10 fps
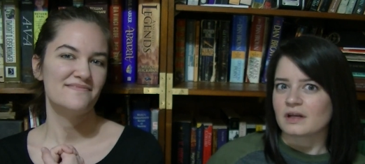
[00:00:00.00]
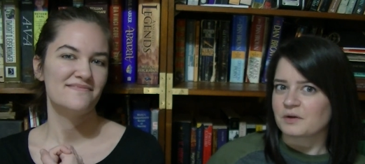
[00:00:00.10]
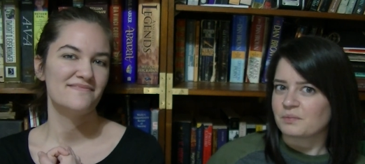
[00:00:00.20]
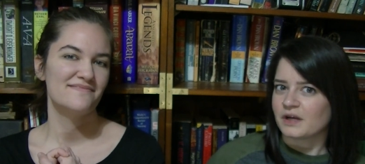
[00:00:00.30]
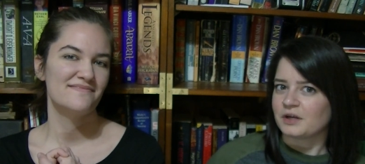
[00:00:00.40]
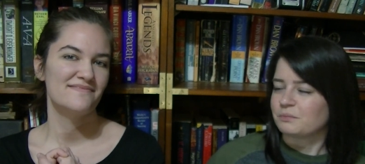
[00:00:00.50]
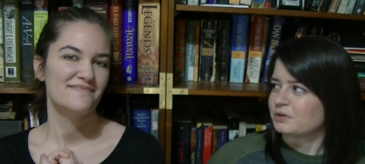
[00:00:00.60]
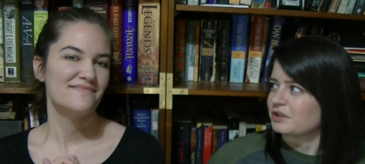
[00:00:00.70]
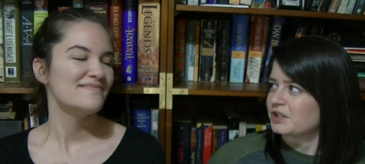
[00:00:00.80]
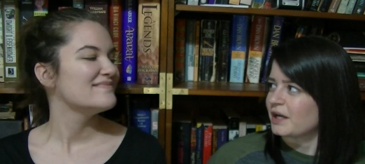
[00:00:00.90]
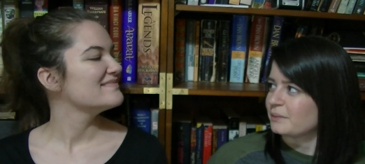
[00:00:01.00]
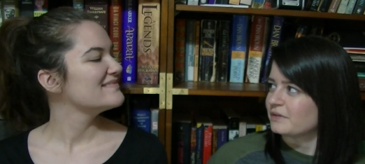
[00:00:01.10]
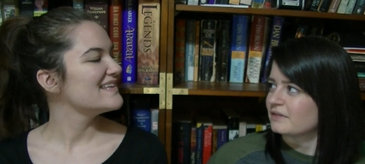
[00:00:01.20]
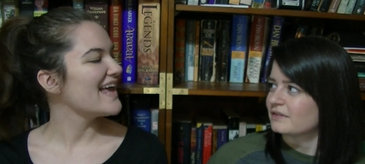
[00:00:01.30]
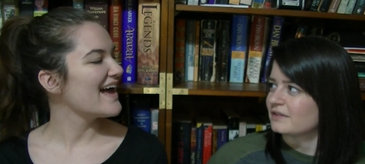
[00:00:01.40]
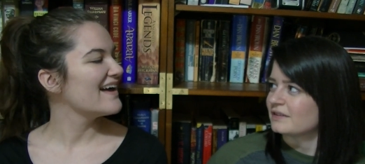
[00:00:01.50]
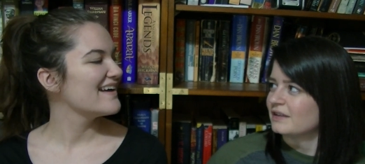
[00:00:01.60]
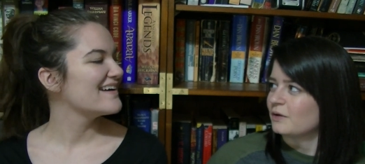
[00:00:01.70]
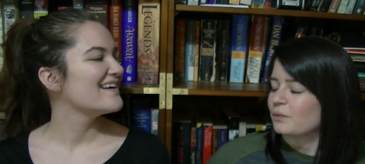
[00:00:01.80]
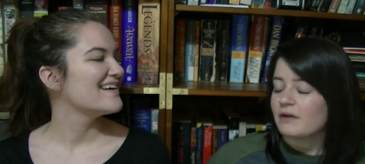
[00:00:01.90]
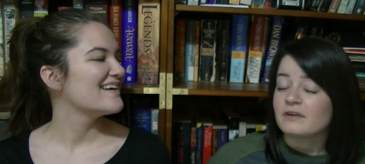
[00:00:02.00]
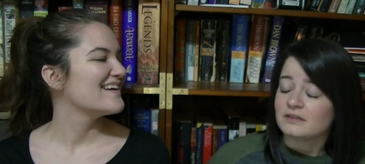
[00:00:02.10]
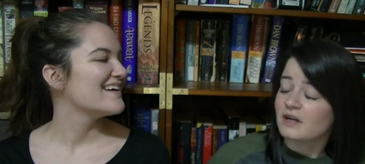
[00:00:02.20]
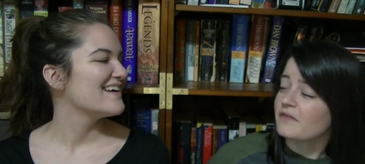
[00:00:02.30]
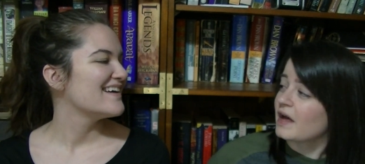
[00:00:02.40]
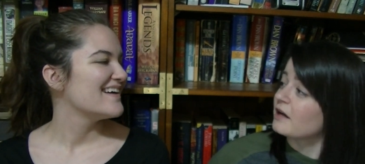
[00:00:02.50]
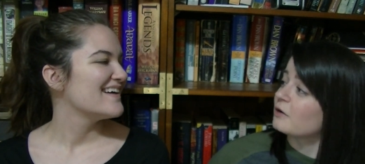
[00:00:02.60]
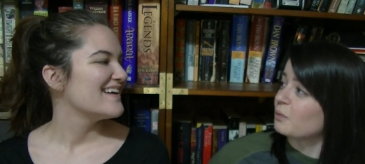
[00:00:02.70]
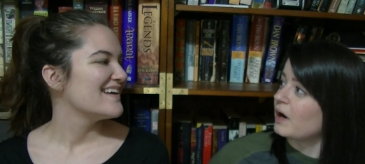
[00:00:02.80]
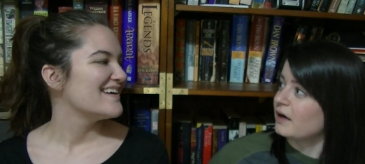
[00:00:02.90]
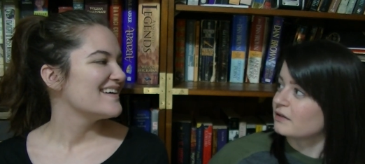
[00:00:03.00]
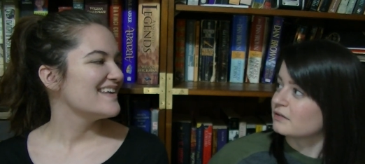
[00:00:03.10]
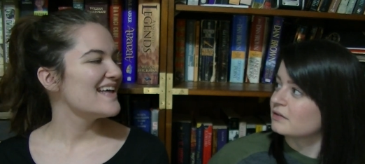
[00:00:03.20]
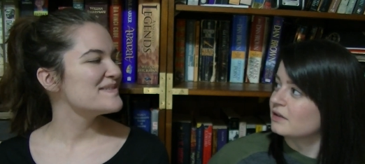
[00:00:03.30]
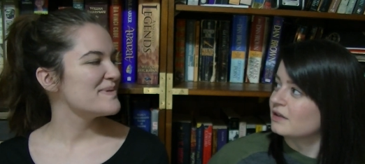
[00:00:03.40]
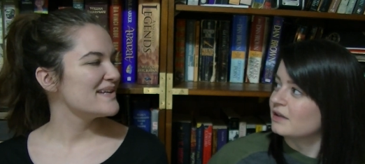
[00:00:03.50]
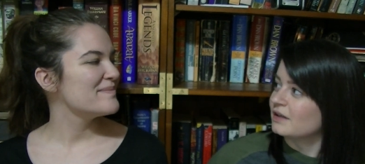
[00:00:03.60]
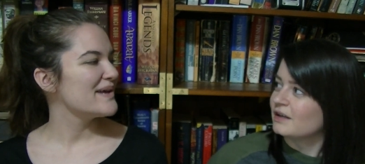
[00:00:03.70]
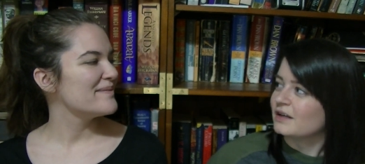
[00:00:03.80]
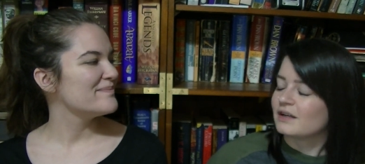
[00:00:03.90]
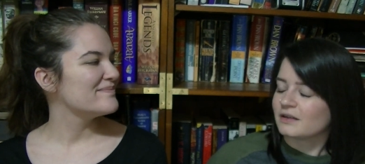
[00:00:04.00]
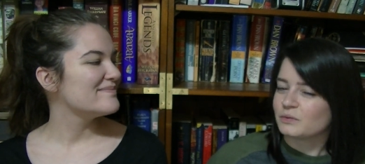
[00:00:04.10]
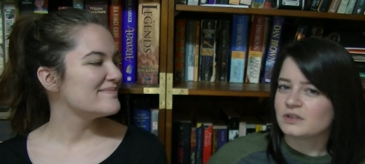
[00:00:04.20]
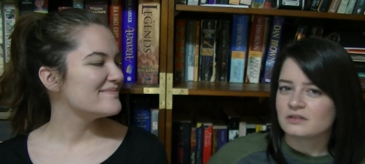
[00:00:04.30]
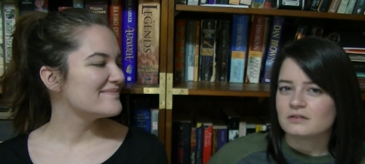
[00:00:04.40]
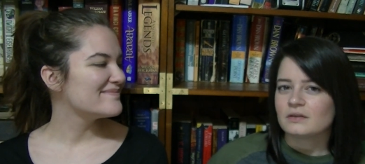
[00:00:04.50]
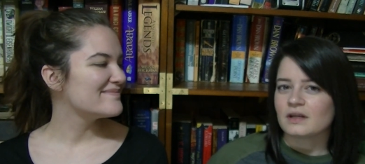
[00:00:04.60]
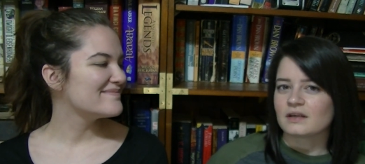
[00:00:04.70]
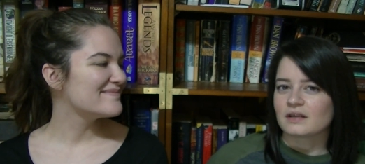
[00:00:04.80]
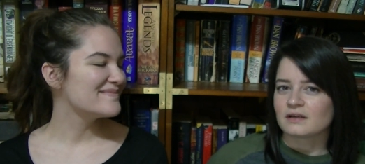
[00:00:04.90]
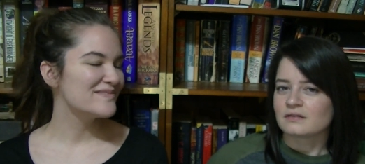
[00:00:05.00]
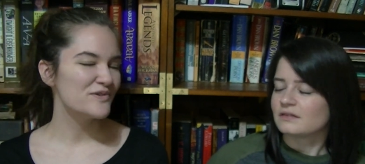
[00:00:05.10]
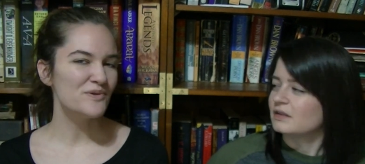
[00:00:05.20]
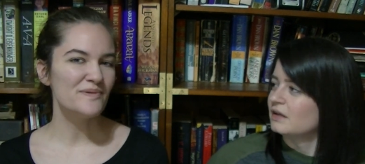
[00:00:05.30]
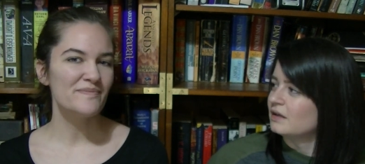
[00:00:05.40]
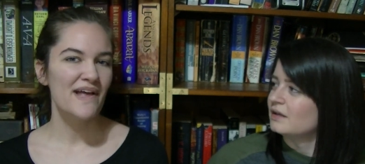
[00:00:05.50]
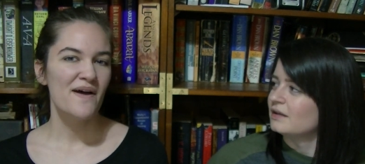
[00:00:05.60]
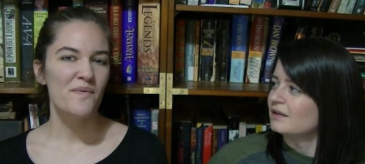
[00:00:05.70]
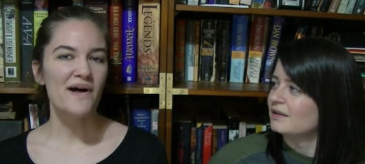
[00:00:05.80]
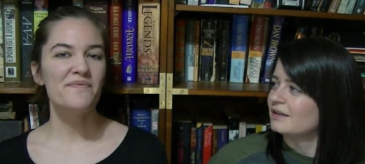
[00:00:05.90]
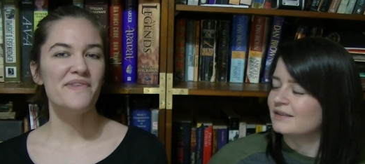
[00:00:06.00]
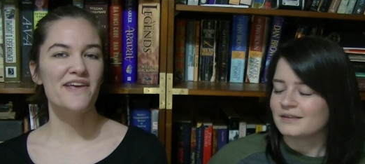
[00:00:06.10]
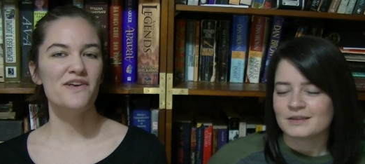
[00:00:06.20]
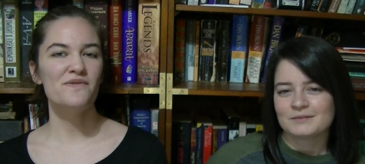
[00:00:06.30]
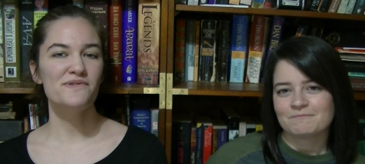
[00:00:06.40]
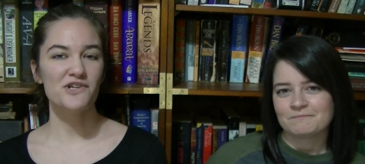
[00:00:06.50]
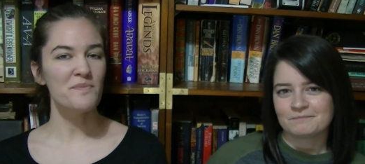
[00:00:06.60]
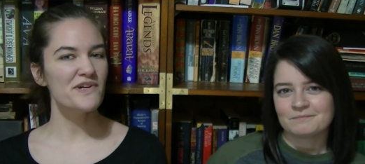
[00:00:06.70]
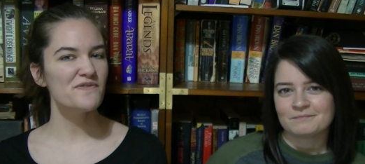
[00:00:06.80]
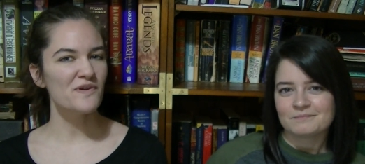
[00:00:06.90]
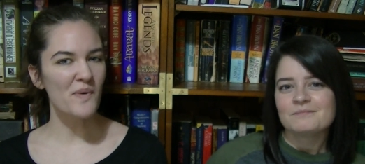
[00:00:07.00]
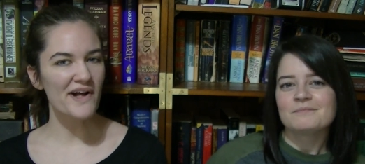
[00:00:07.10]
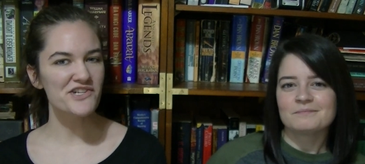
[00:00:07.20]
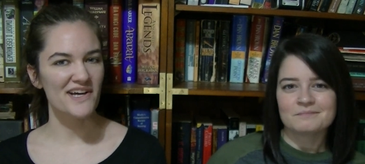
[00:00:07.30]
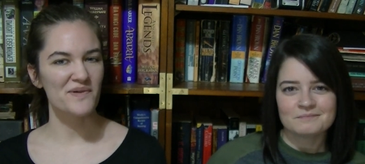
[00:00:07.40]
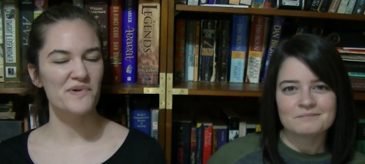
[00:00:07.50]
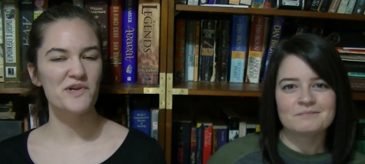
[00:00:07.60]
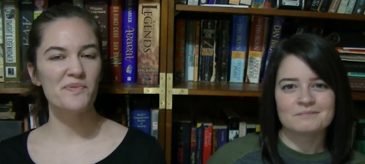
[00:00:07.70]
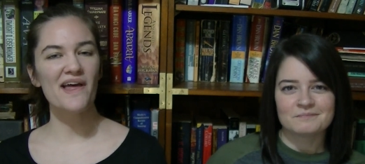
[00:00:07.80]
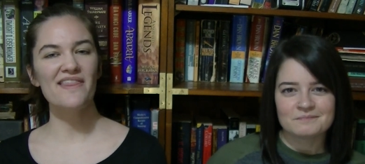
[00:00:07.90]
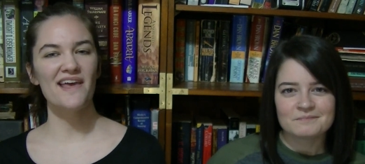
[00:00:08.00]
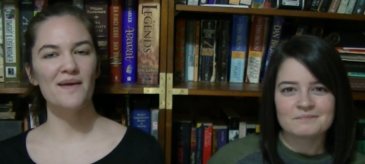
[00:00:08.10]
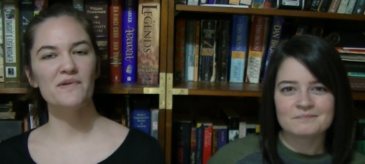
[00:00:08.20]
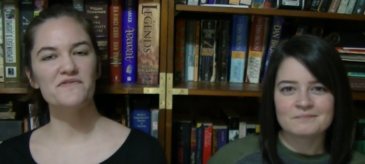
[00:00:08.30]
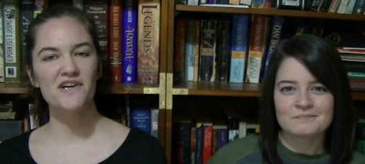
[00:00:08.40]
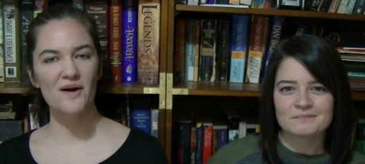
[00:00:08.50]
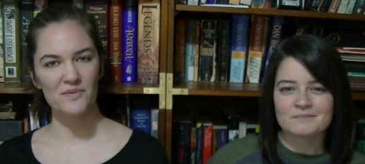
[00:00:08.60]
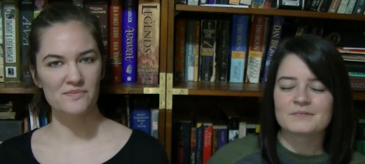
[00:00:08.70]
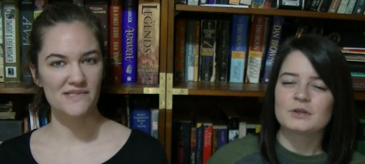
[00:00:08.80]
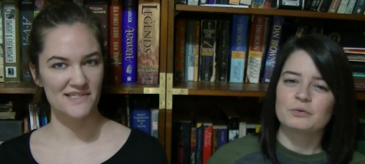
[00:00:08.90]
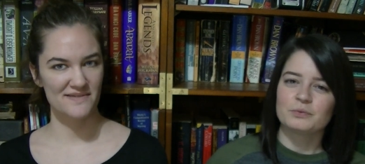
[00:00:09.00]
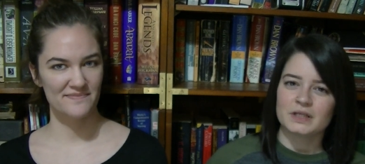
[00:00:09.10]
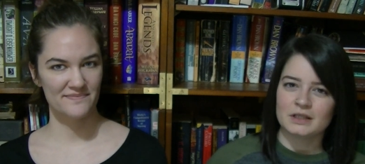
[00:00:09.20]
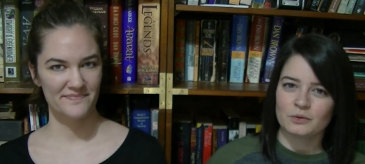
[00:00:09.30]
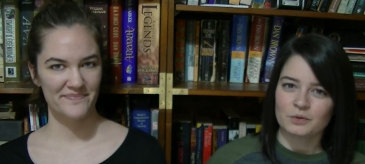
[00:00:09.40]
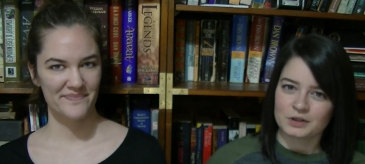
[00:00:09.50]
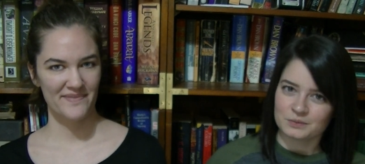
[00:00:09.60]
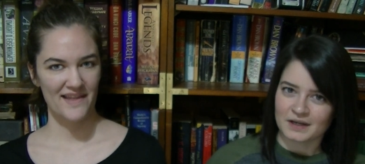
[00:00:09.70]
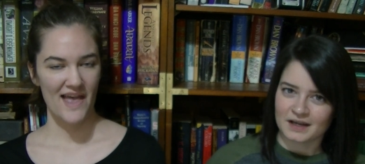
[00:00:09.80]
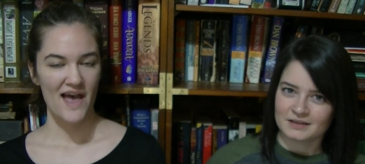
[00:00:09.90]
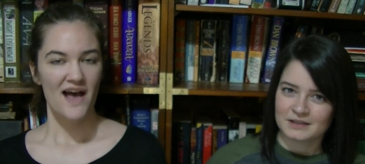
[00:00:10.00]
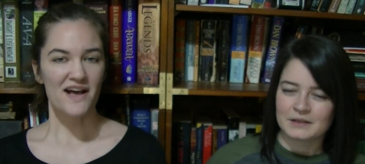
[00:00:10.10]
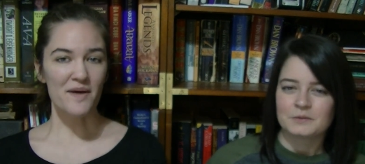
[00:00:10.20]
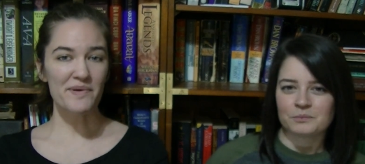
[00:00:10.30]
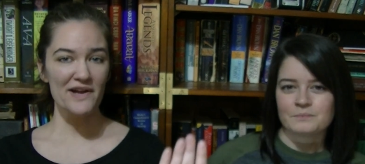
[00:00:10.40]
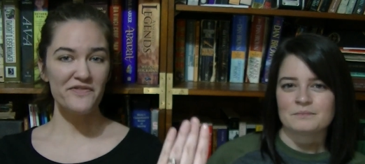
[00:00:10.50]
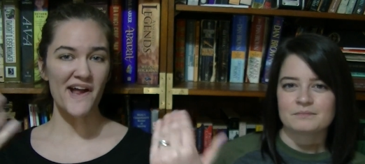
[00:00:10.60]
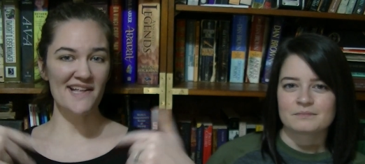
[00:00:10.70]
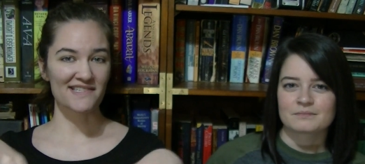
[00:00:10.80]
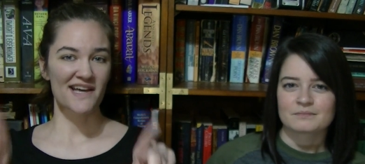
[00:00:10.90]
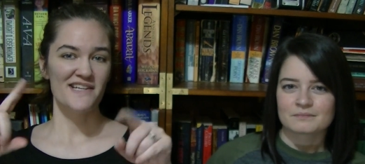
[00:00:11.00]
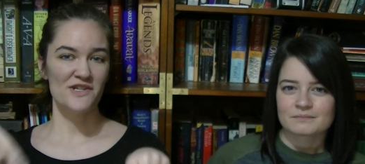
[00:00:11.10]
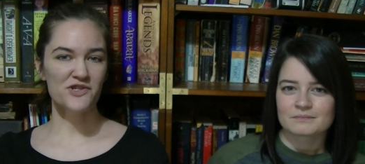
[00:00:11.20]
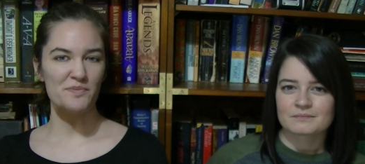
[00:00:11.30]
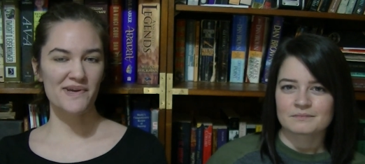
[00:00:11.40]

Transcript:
Speaker 1: like playing bookish games. Yeah. We haven't done that in a while. Yeah, it's been a bit. And we should do that again. Cool.
Speaker 2: Well, thank you so much for watching. When you play the game of Tomes,
Speaker 1: you read or you die. Come be our friends. Social